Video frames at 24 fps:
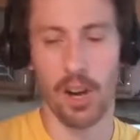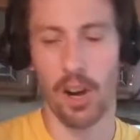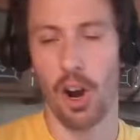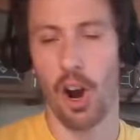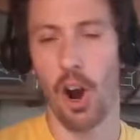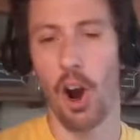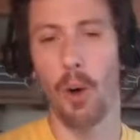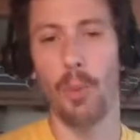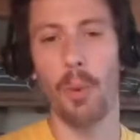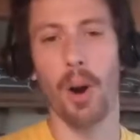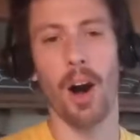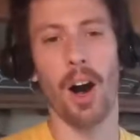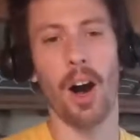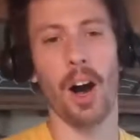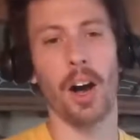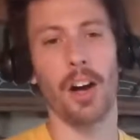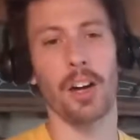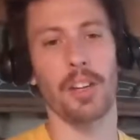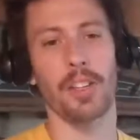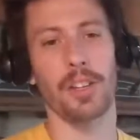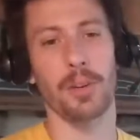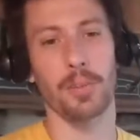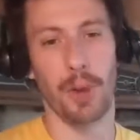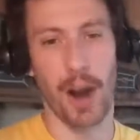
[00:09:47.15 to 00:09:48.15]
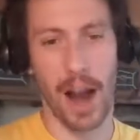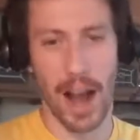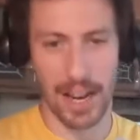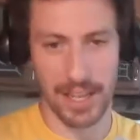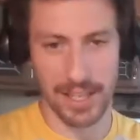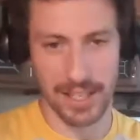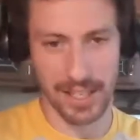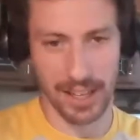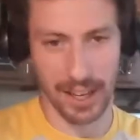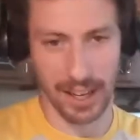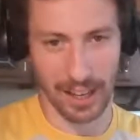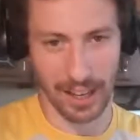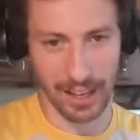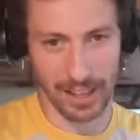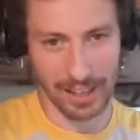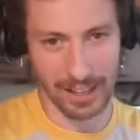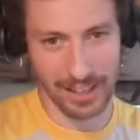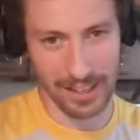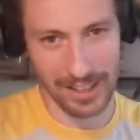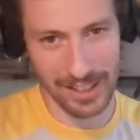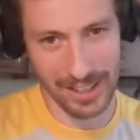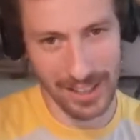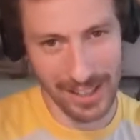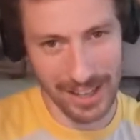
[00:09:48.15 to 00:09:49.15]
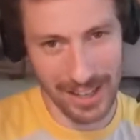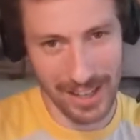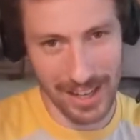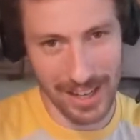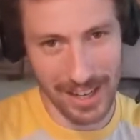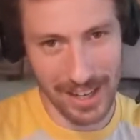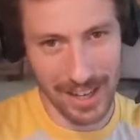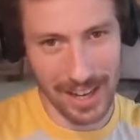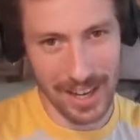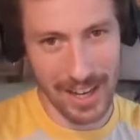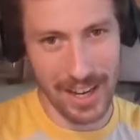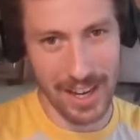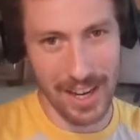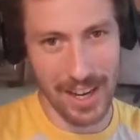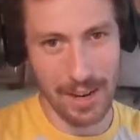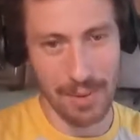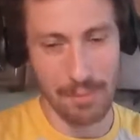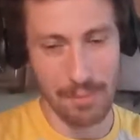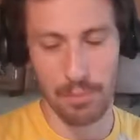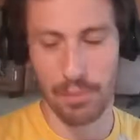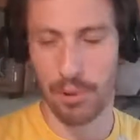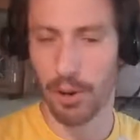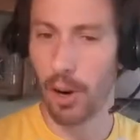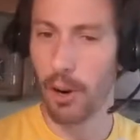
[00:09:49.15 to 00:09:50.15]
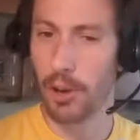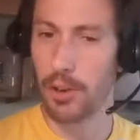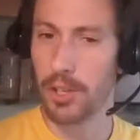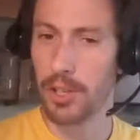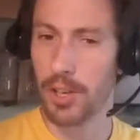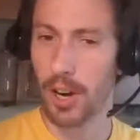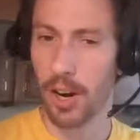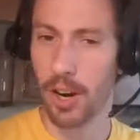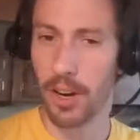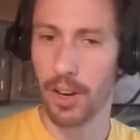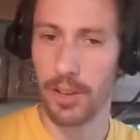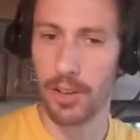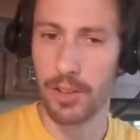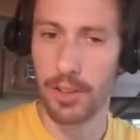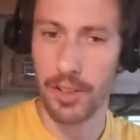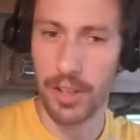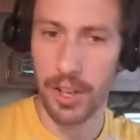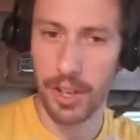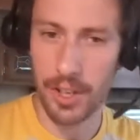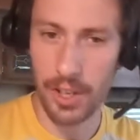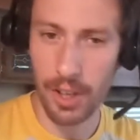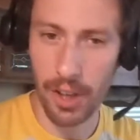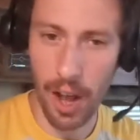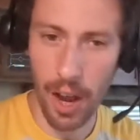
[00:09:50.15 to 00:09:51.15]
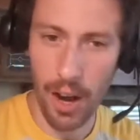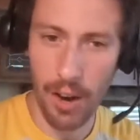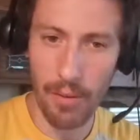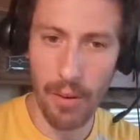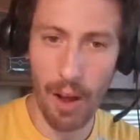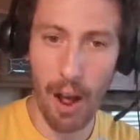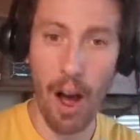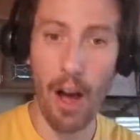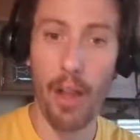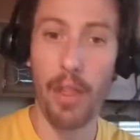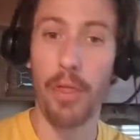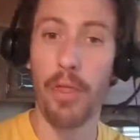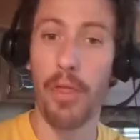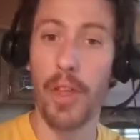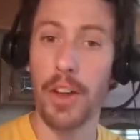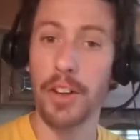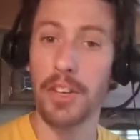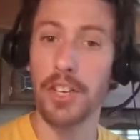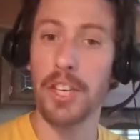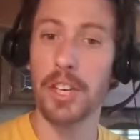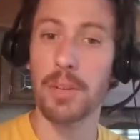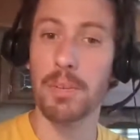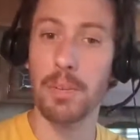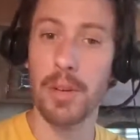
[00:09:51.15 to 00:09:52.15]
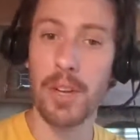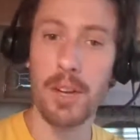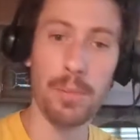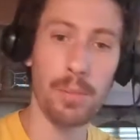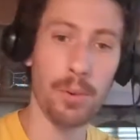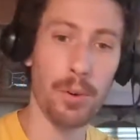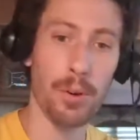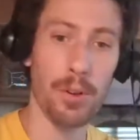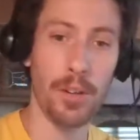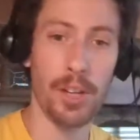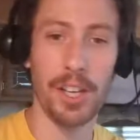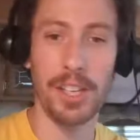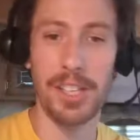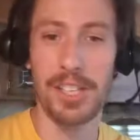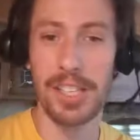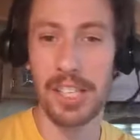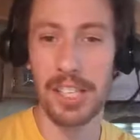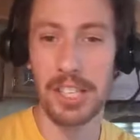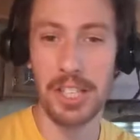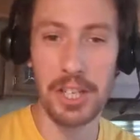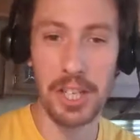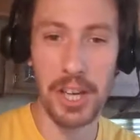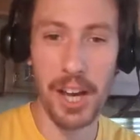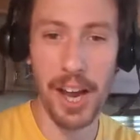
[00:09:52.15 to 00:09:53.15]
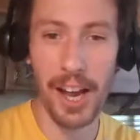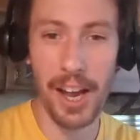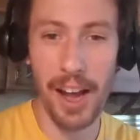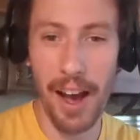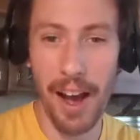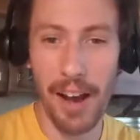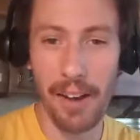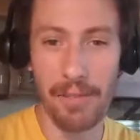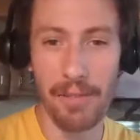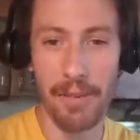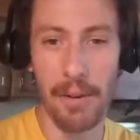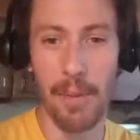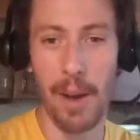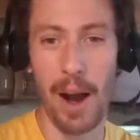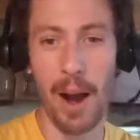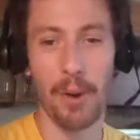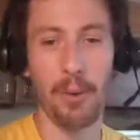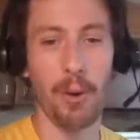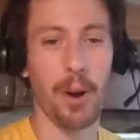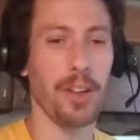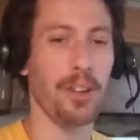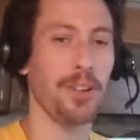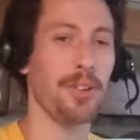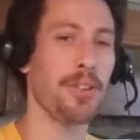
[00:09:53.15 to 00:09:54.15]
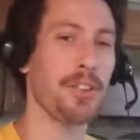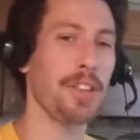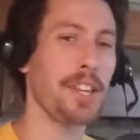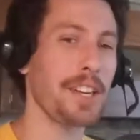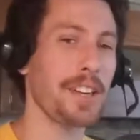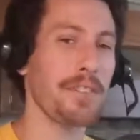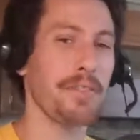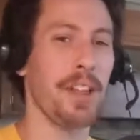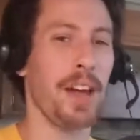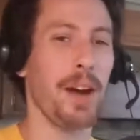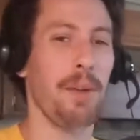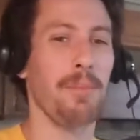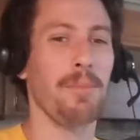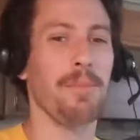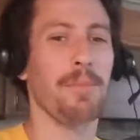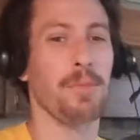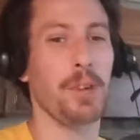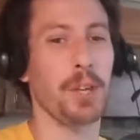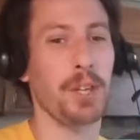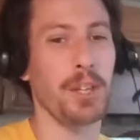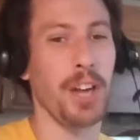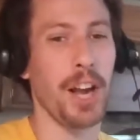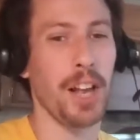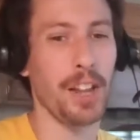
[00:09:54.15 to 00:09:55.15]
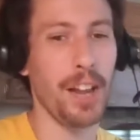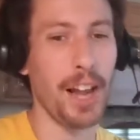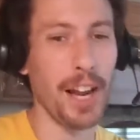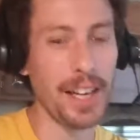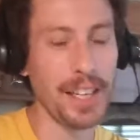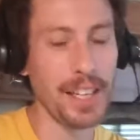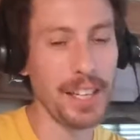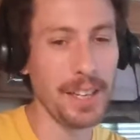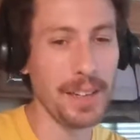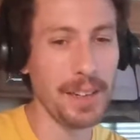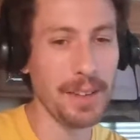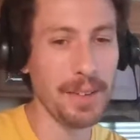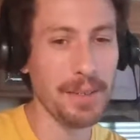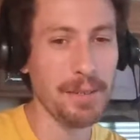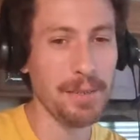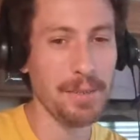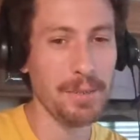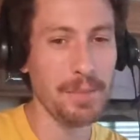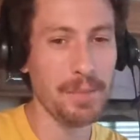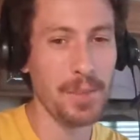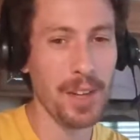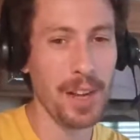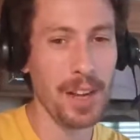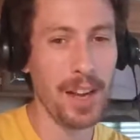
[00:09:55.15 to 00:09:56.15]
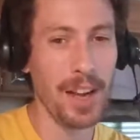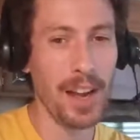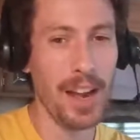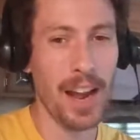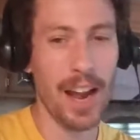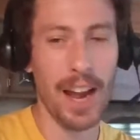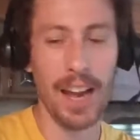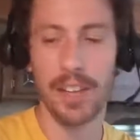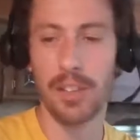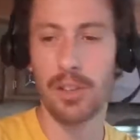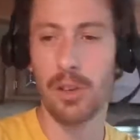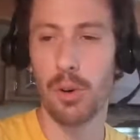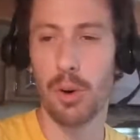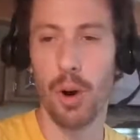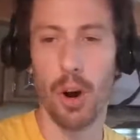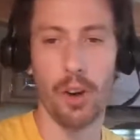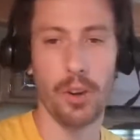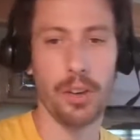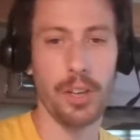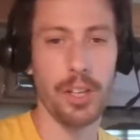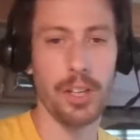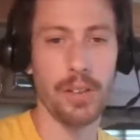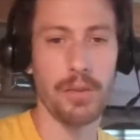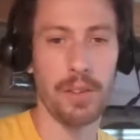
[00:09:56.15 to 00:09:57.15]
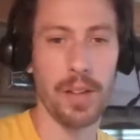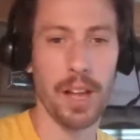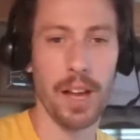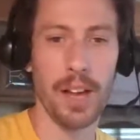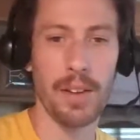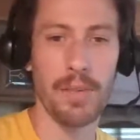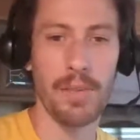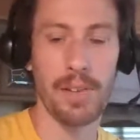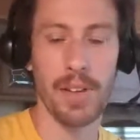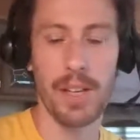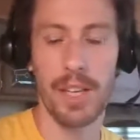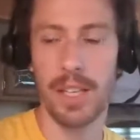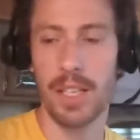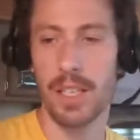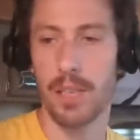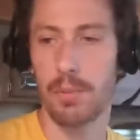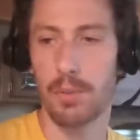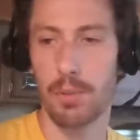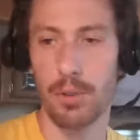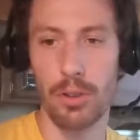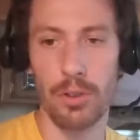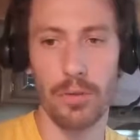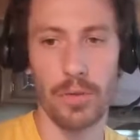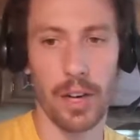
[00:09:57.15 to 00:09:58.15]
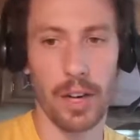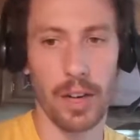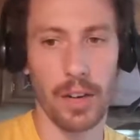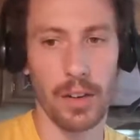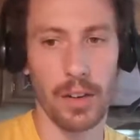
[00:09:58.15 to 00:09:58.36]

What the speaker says: Omaha, Nebraska. Pros are there's a lot of authentic people that DGAF about what you think of them, which I like, and quality of life is improving.